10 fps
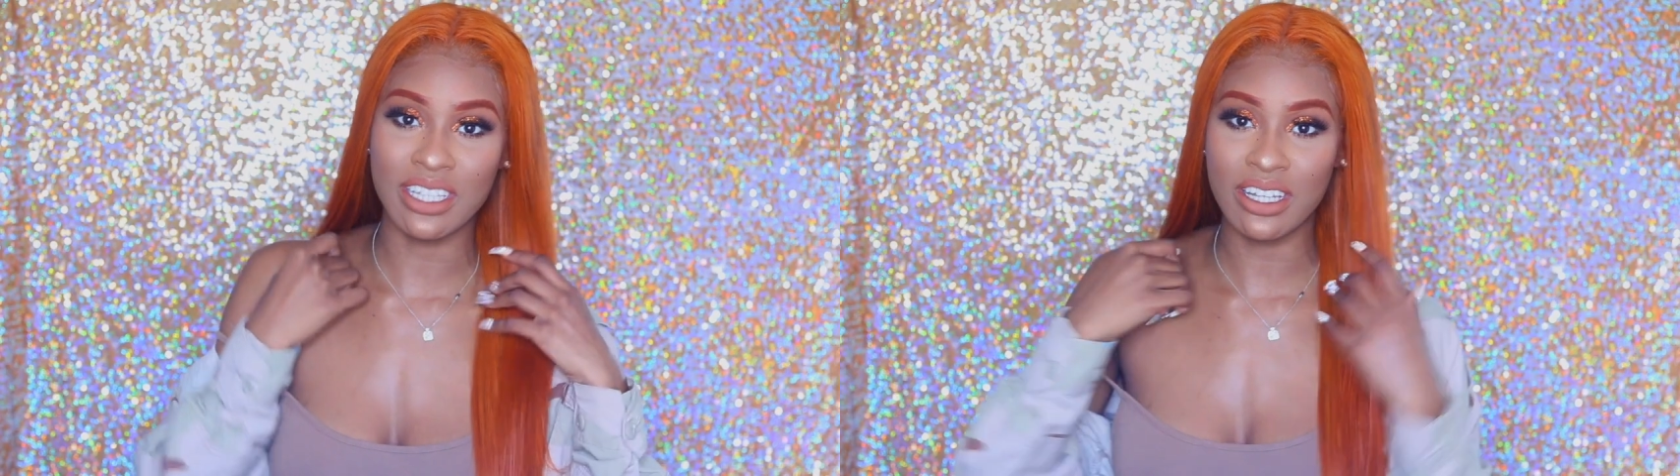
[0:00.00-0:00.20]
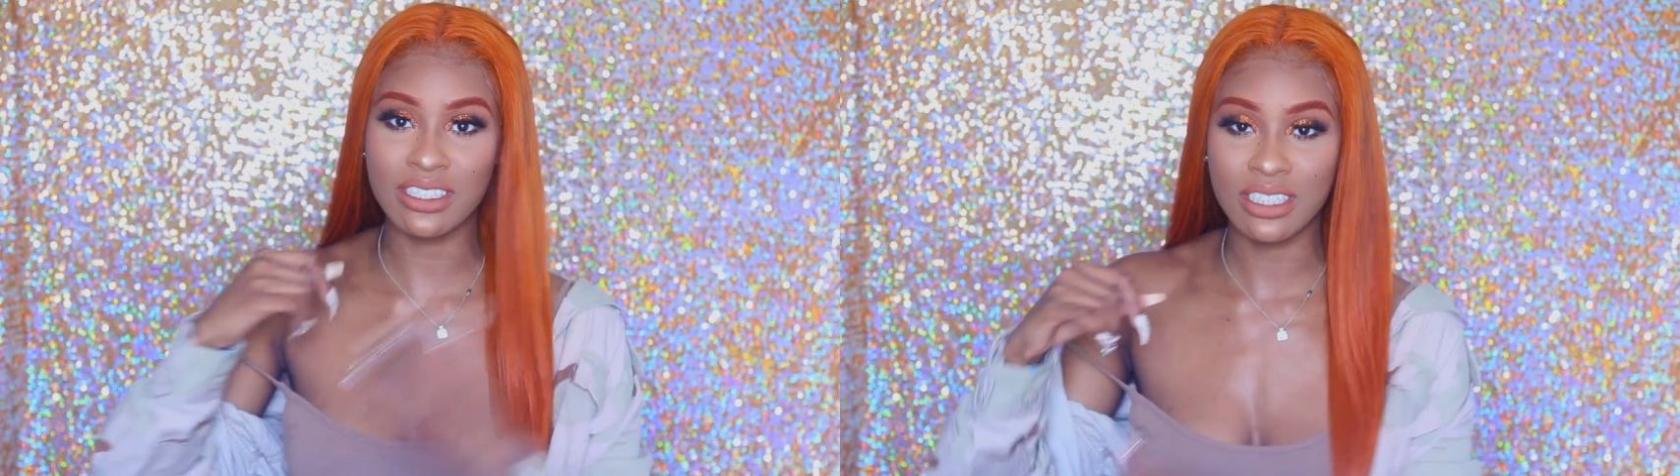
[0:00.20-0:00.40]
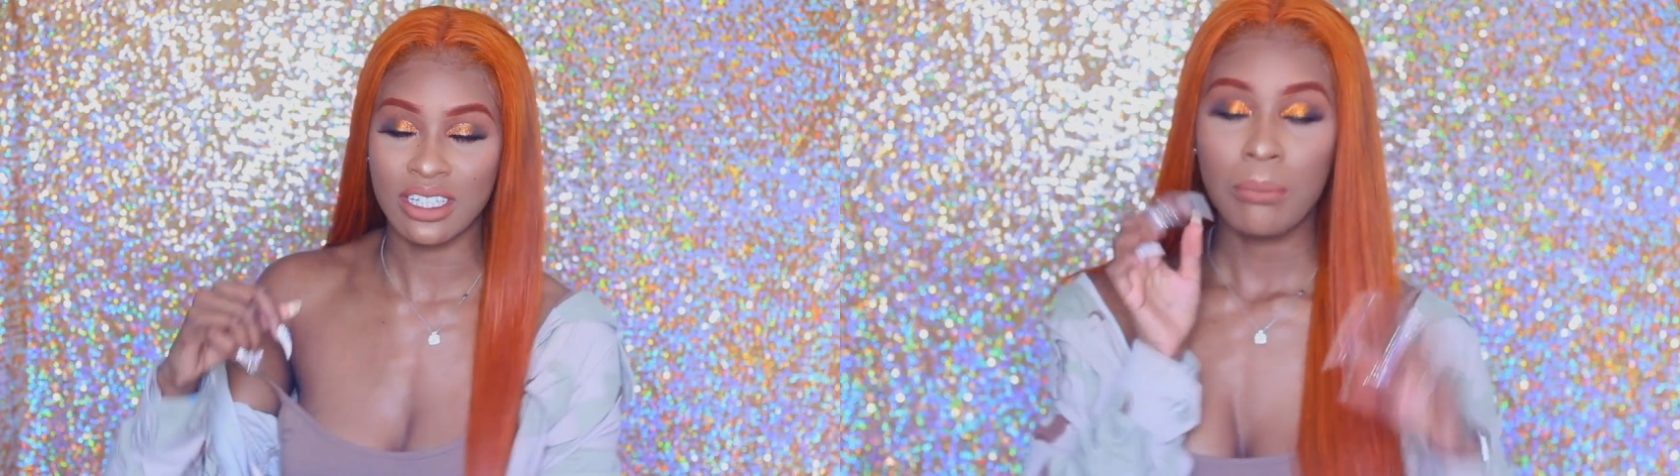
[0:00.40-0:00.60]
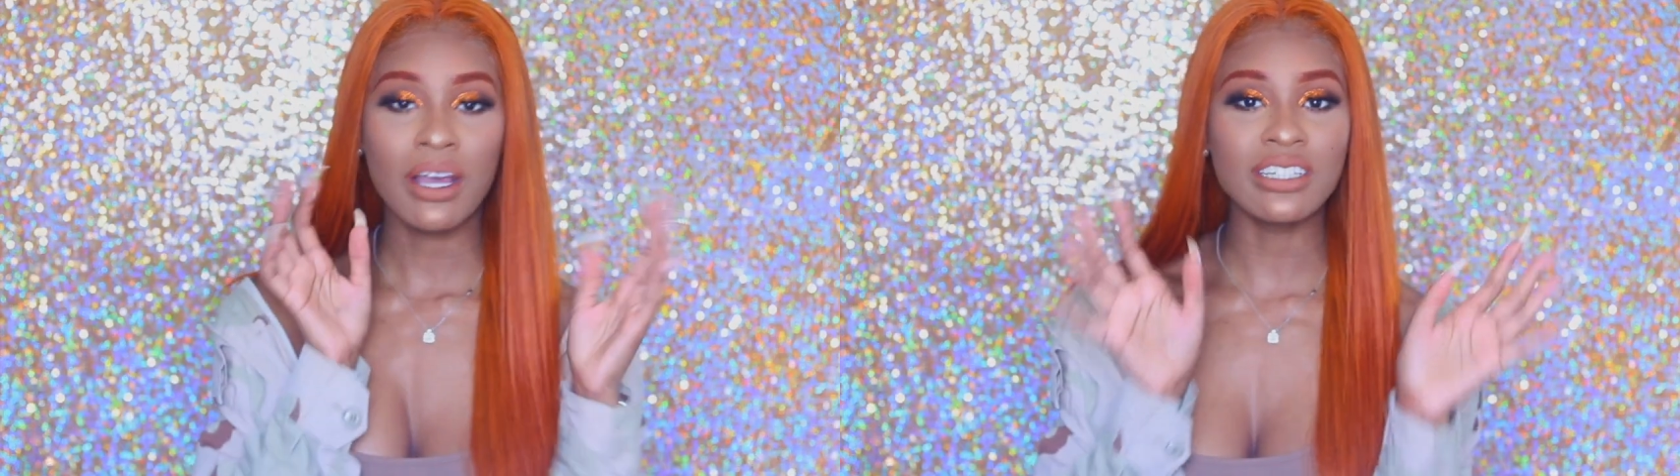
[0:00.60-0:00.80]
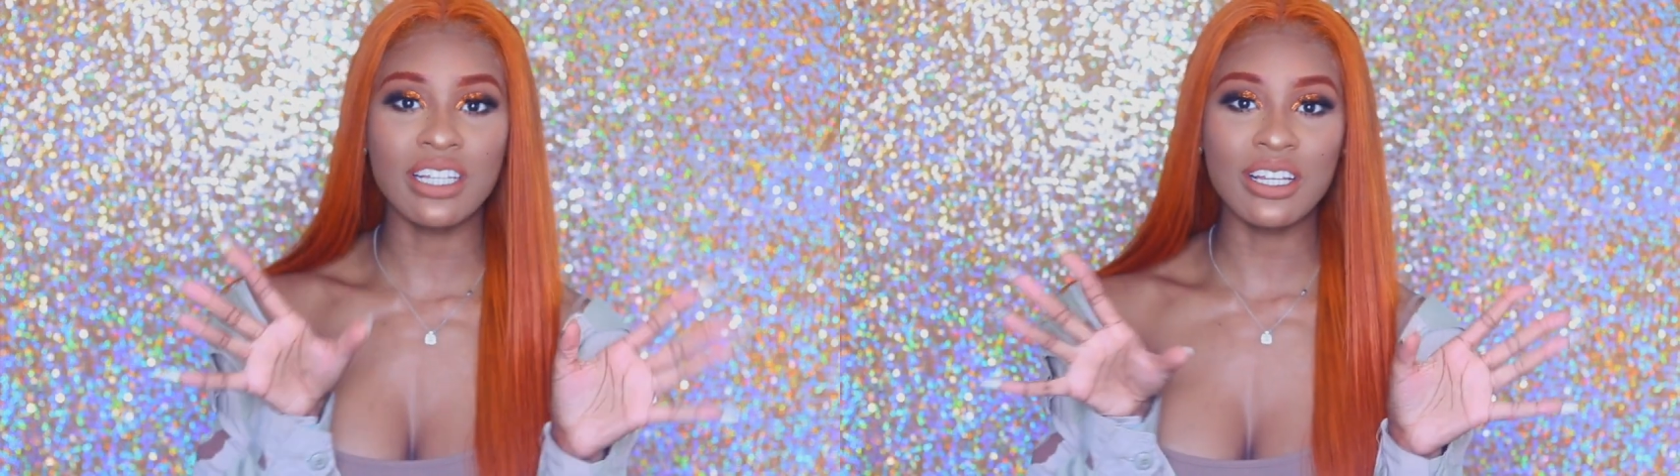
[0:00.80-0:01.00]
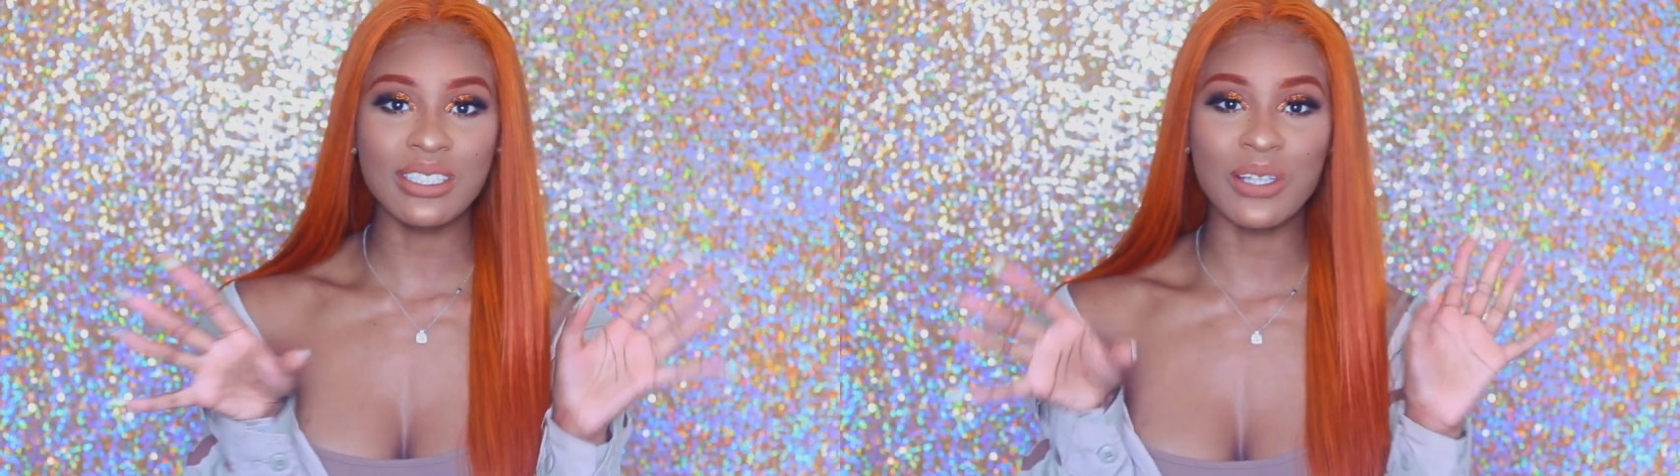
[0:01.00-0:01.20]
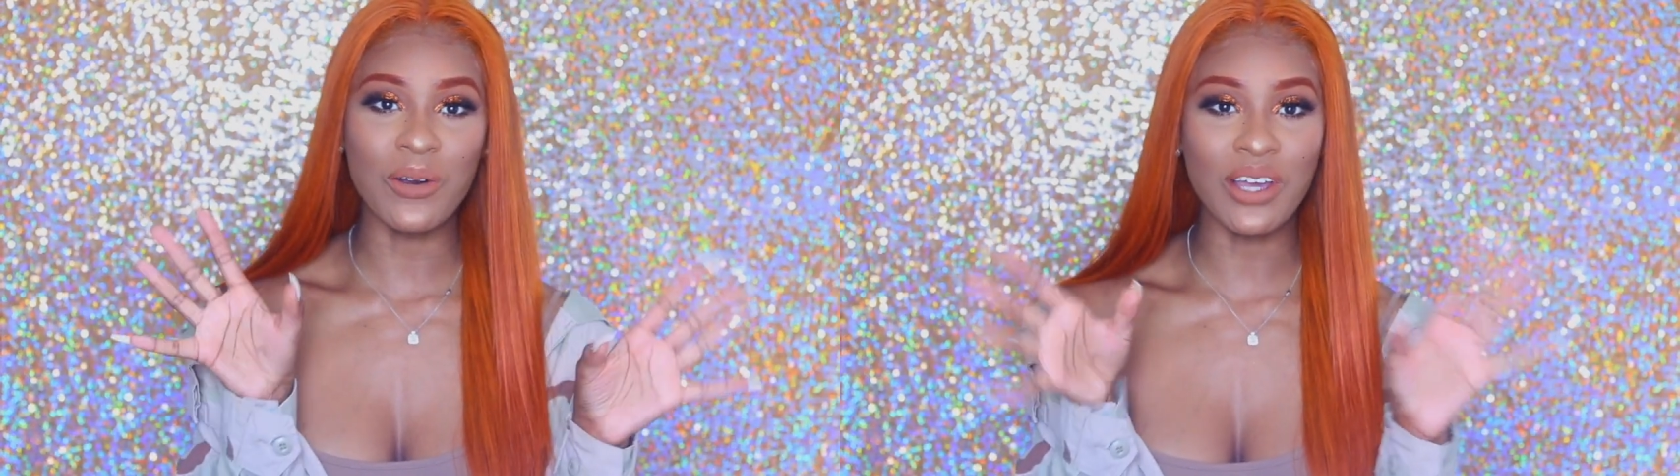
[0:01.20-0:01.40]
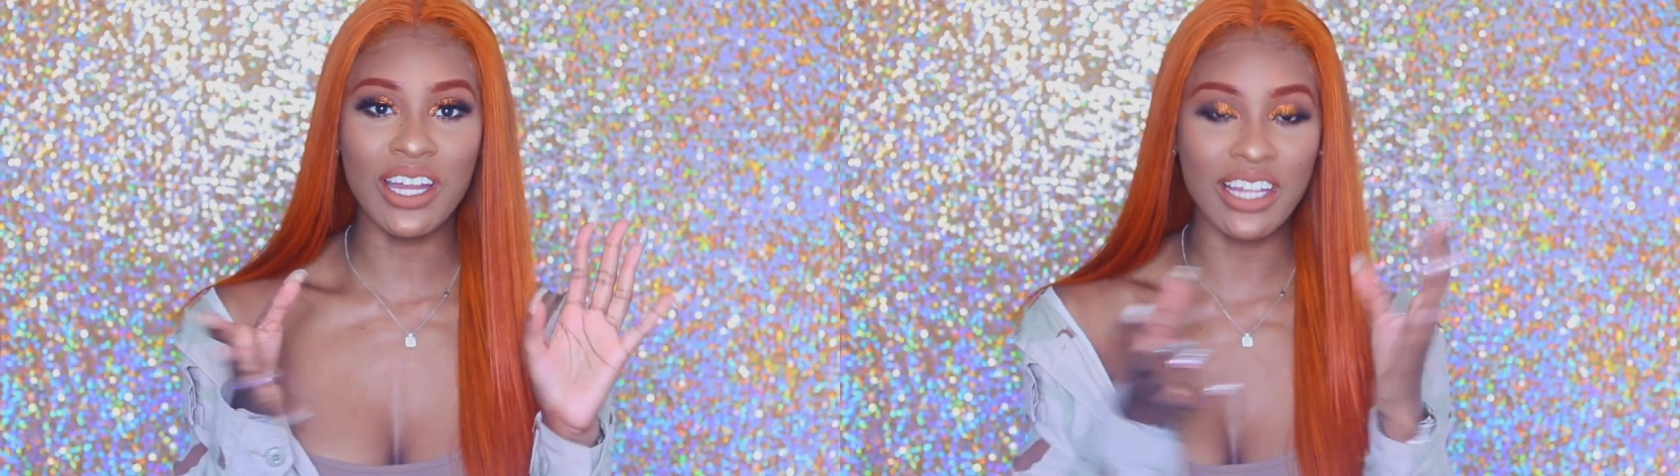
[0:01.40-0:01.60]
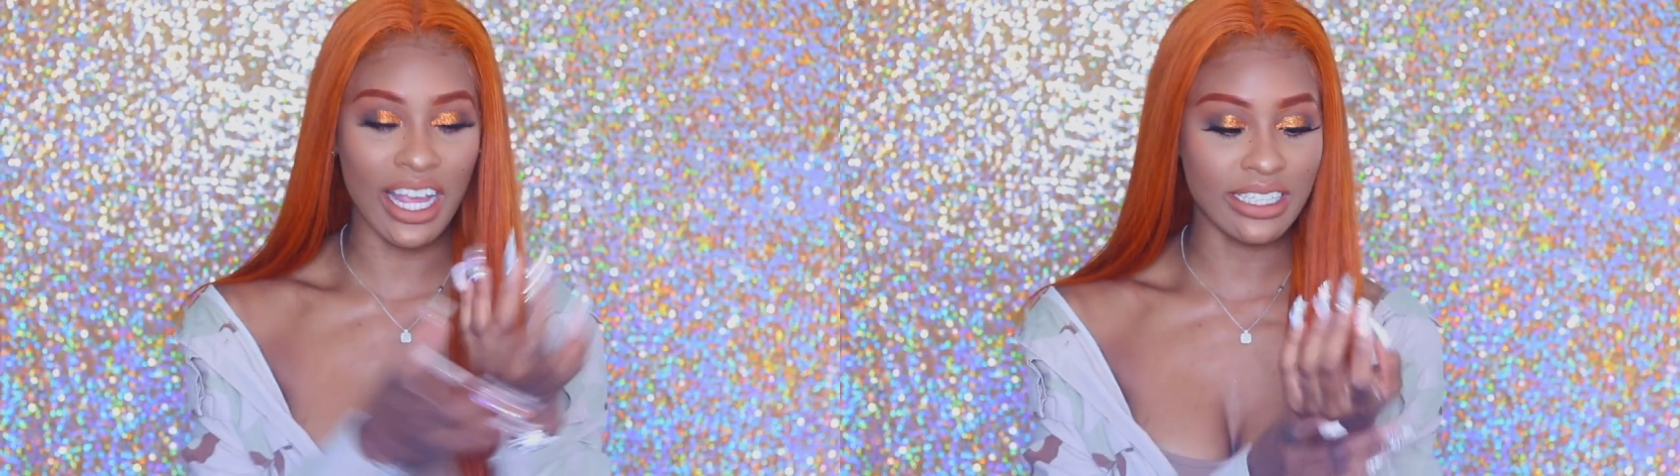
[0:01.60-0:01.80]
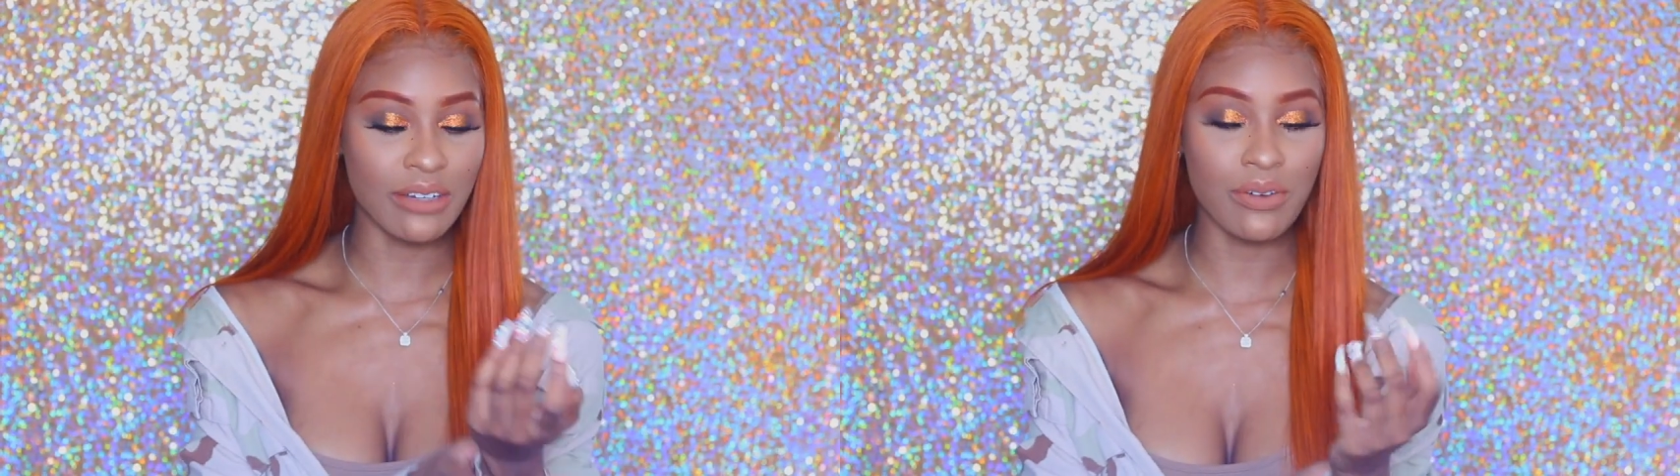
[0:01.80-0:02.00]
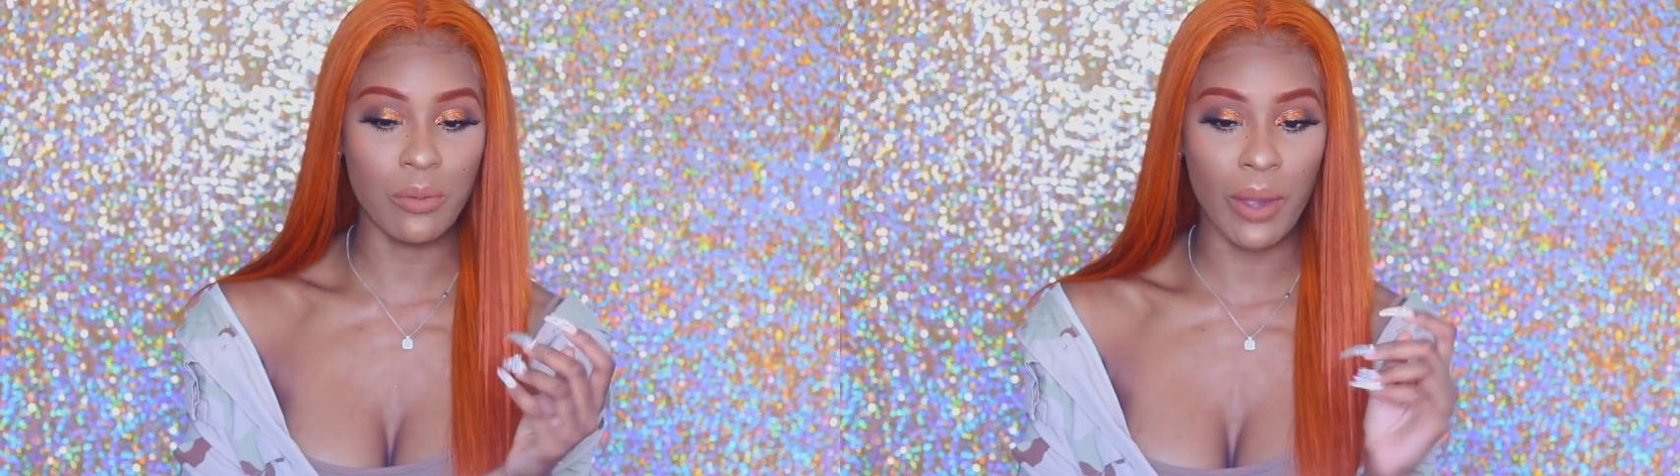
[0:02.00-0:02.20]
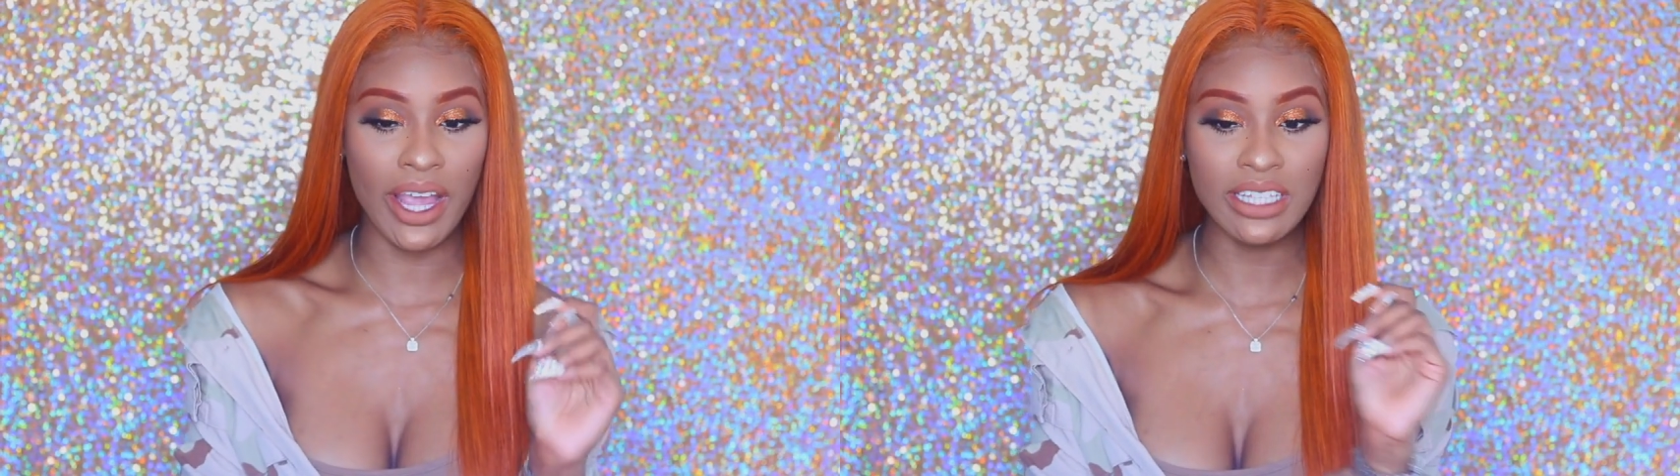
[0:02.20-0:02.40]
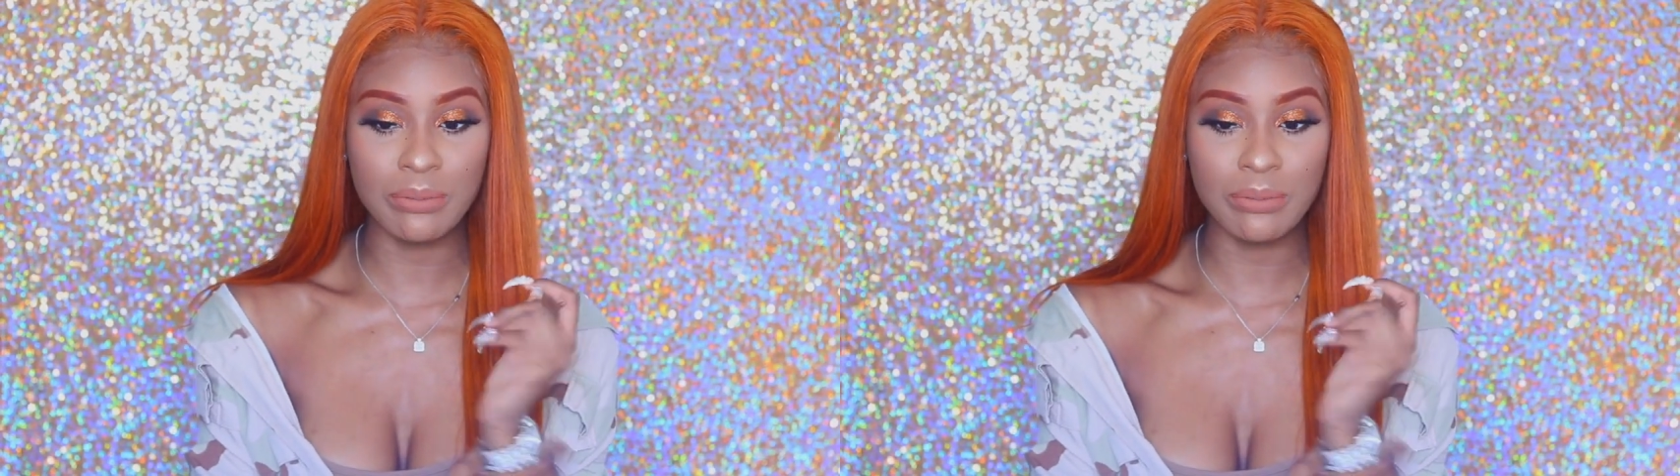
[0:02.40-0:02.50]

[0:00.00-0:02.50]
it looks so good in, like, different ways.